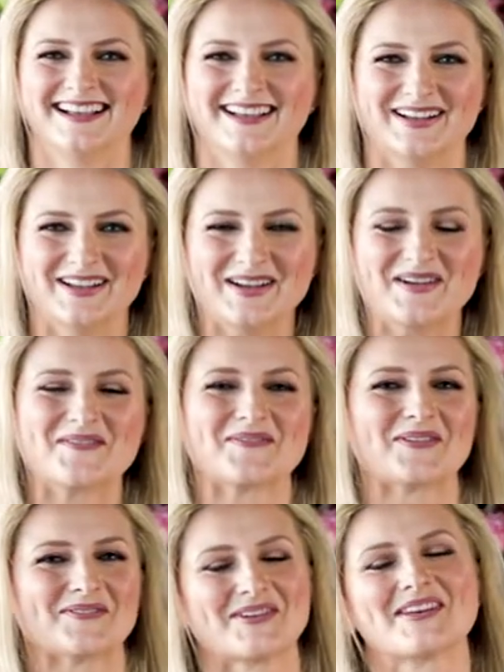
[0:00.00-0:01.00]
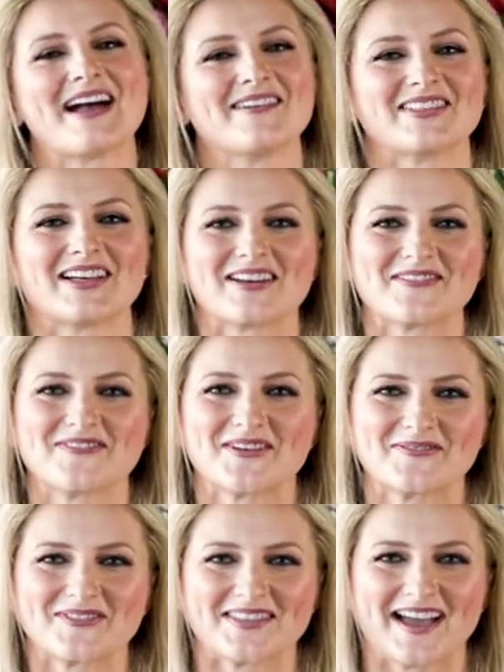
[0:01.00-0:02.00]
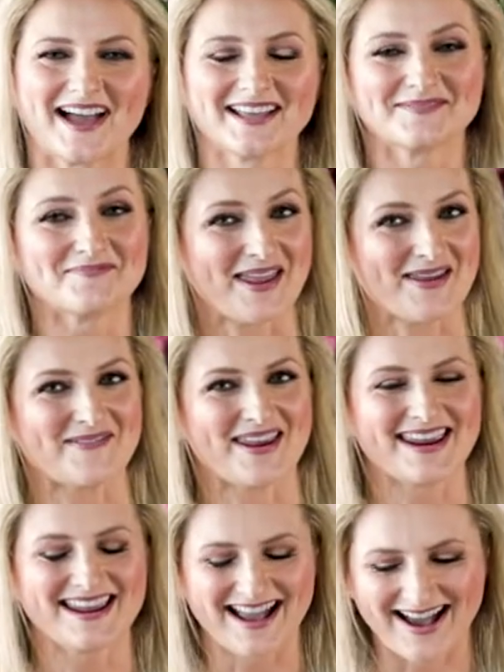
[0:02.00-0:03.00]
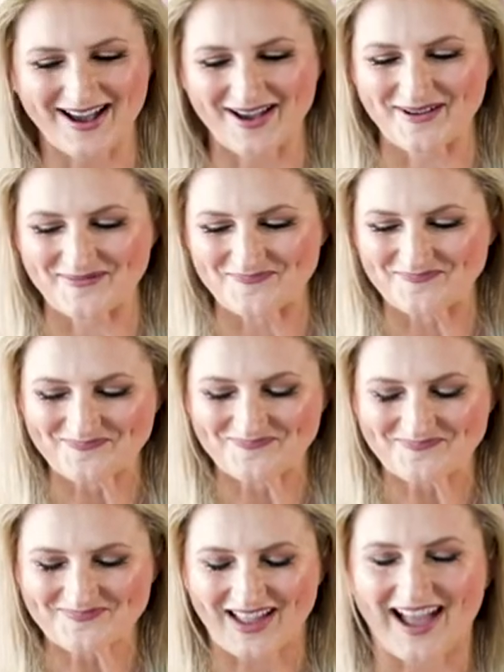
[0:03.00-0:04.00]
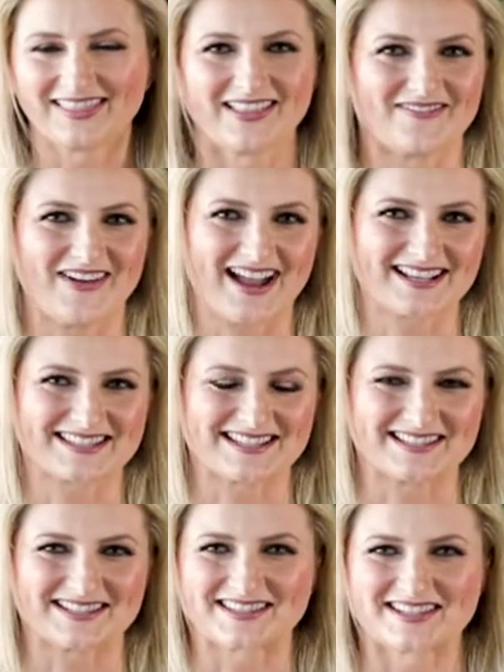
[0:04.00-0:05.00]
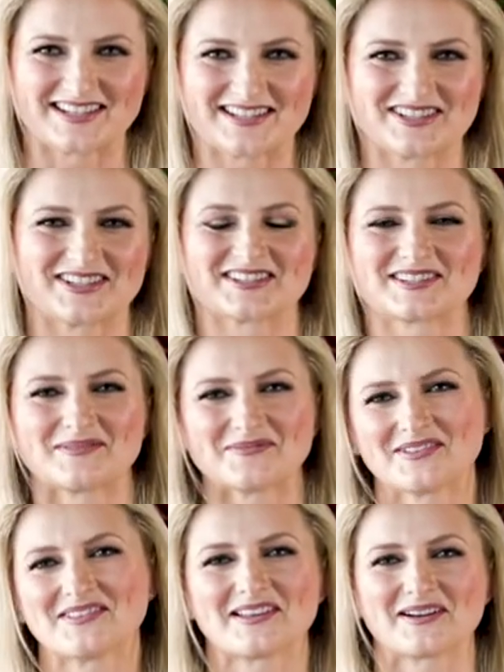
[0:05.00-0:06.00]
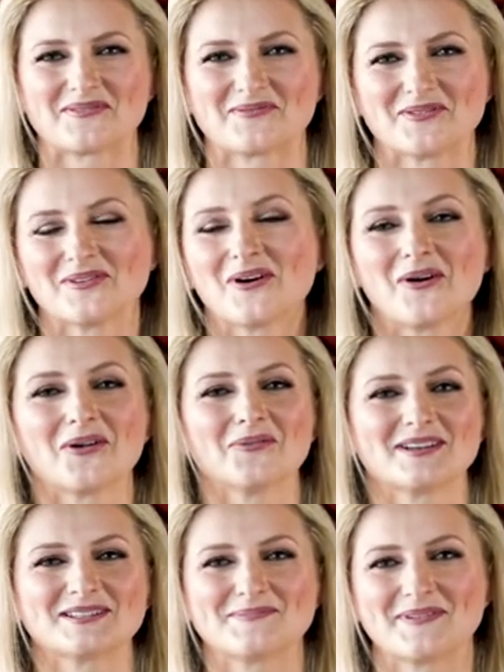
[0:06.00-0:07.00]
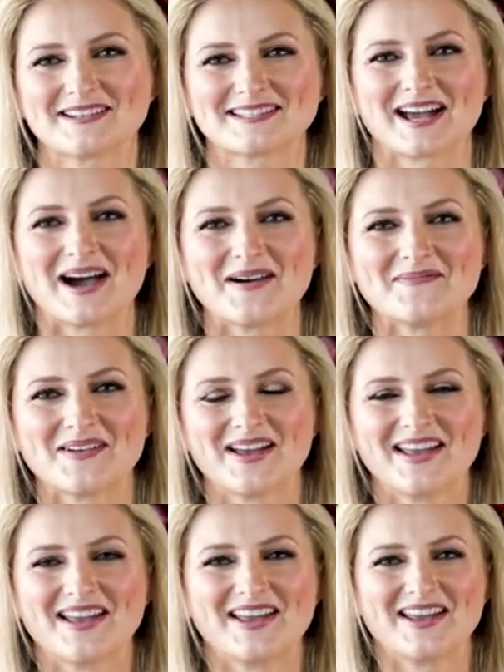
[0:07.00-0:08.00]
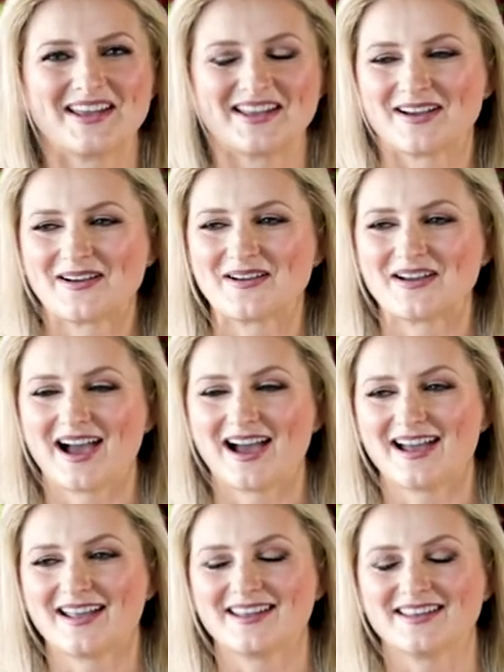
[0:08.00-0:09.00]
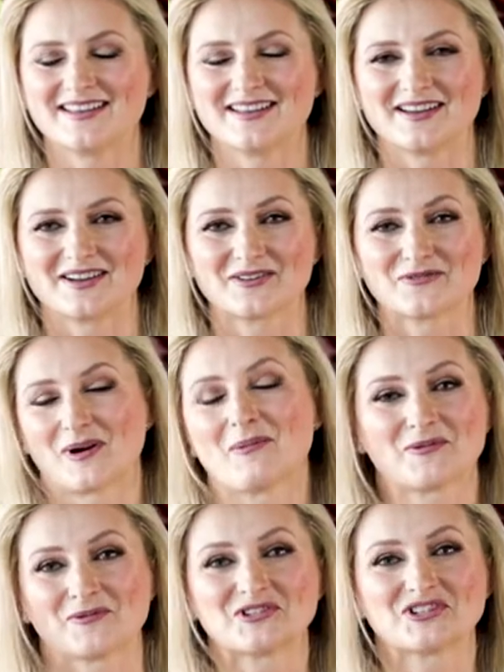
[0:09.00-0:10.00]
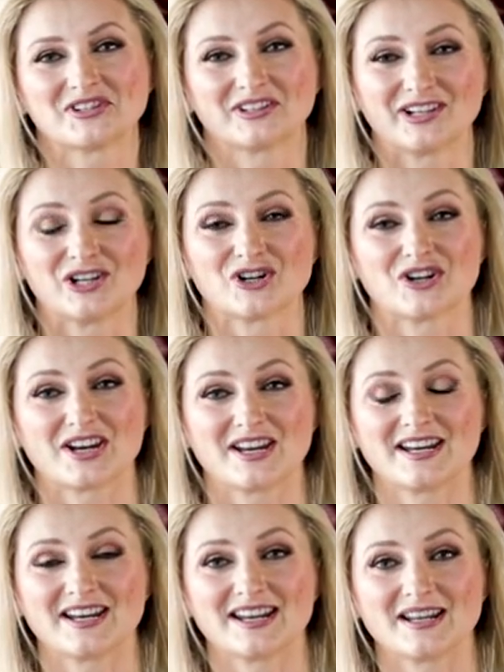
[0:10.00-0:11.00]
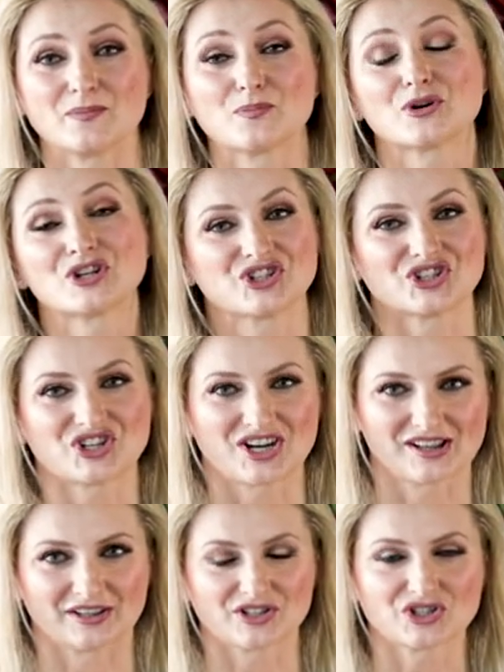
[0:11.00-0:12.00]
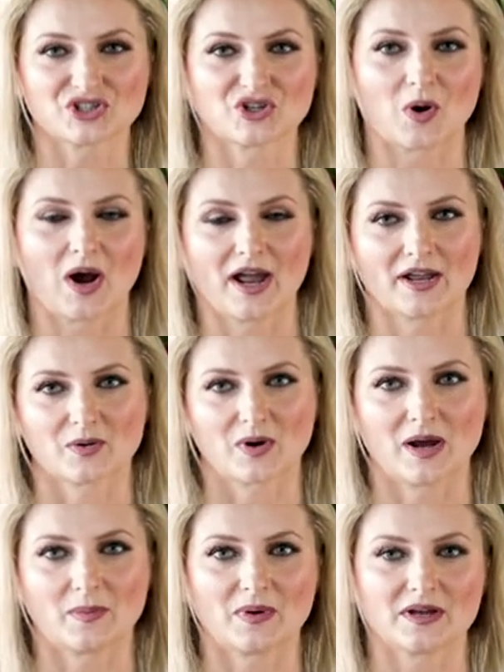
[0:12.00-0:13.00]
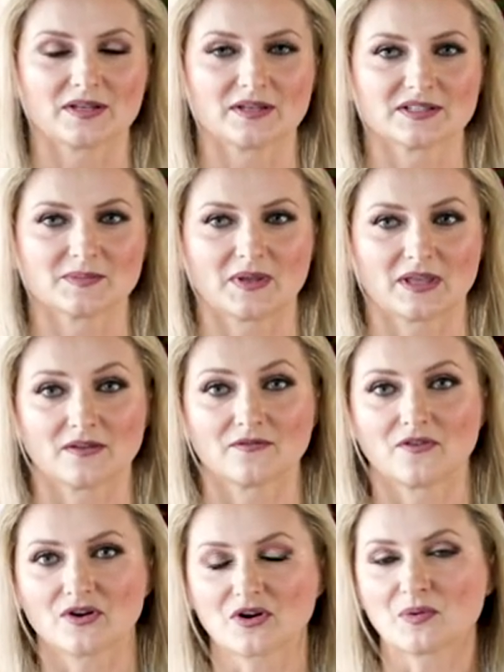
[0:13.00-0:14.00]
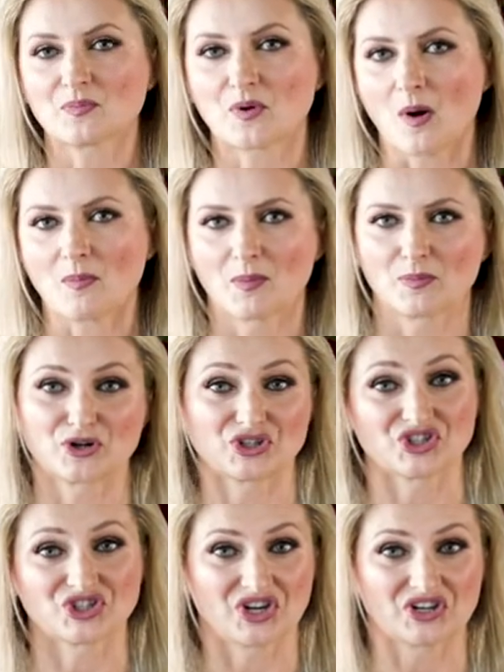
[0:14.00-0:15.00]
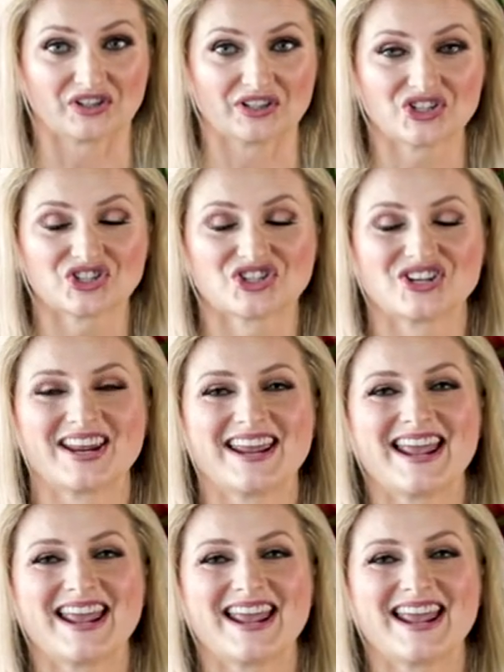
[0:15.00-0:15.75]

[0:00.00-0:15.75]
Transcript: well, we're going to have a lot of fun with that, maybe. Um, I love accents. It's just something that I will always picked up. Uh, I grew up originally learning British English, so I grew up speaking very proper British English.